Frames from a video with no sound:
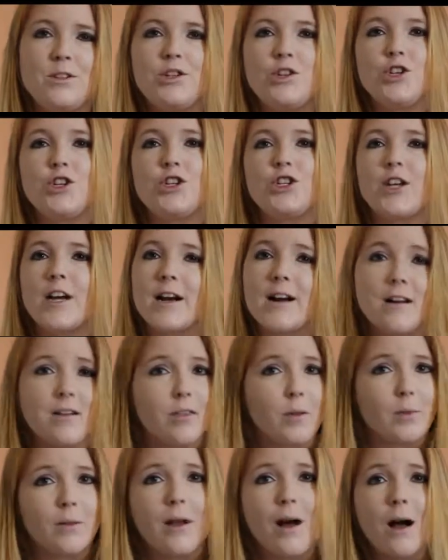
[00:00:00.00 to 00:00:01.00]
to share
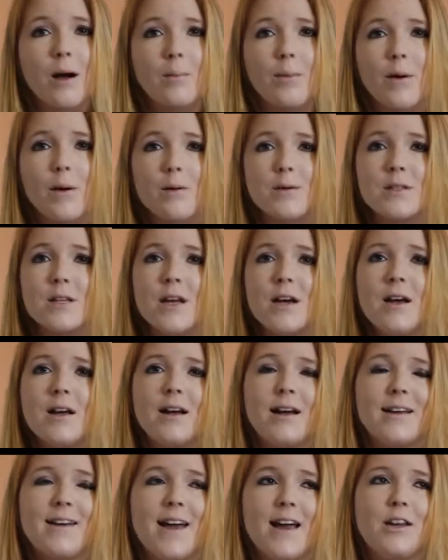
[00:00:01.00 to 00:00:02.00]
the blog post.
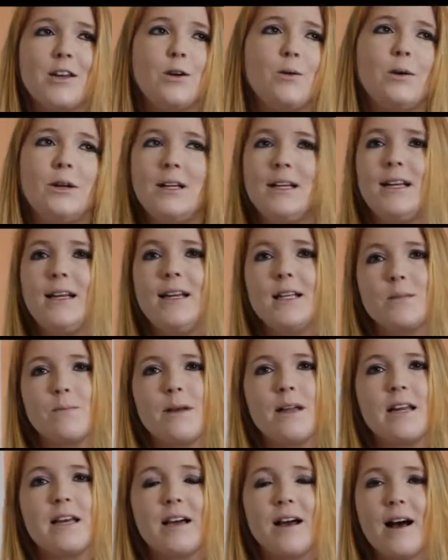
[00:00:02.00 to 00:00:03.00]
Again, you want to get as
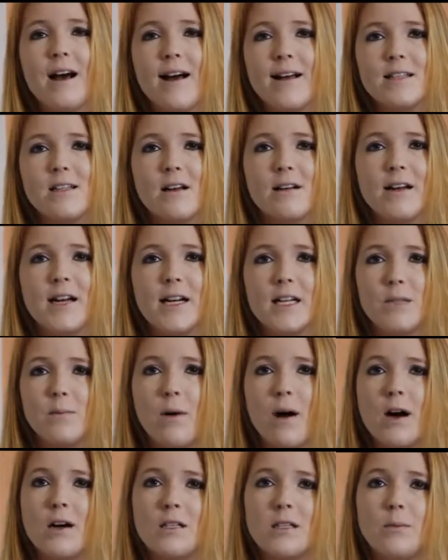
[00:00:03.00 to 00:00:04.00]
many eyes on it as
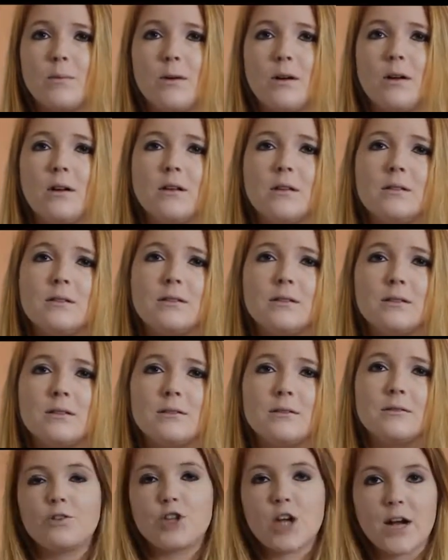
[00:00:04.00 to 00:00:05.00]
possible.
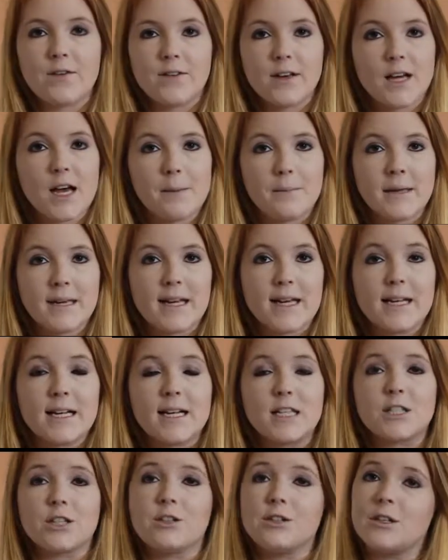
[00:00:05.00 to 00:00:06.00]
Traffic coming in
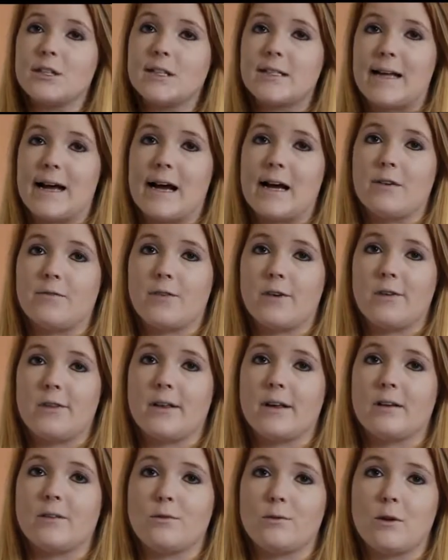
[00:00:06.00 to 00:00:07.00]
is a good sign for
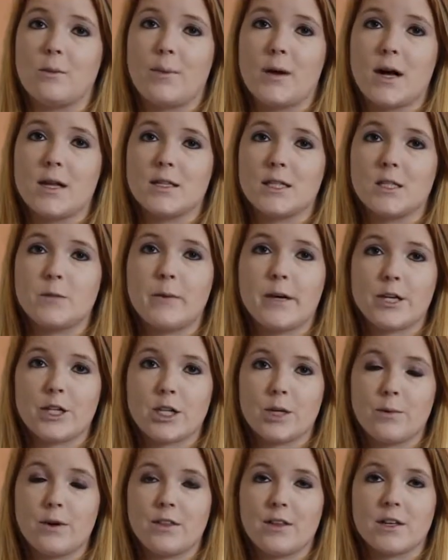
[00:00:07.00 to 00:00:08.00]
the Google bots,
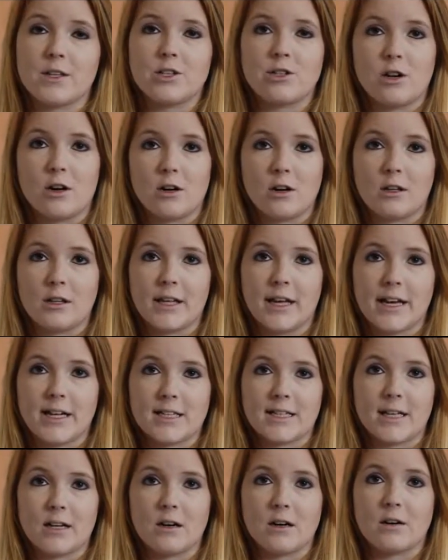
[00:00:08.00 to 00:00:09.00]
especially with external
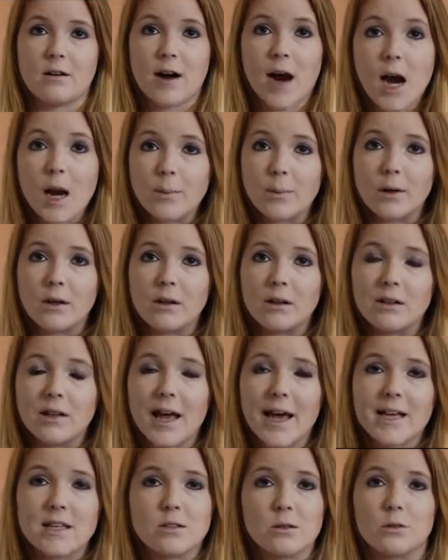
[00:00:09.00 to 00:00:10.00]
links that are credible
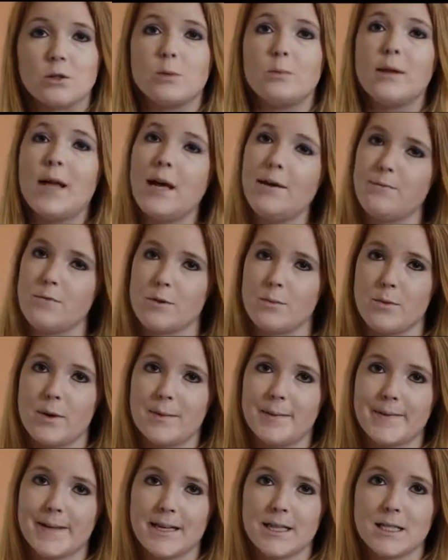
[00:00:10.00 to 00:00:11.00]
like social platform
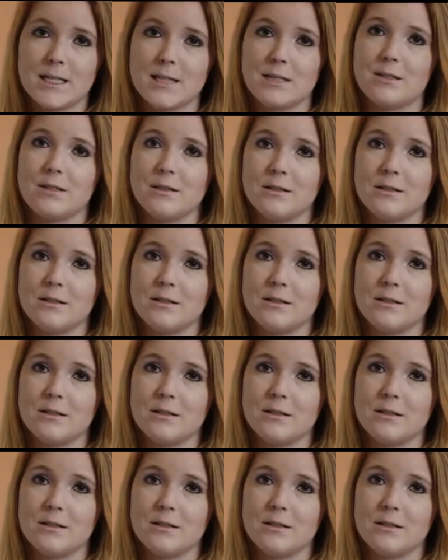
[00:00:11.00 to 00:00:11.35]
websites.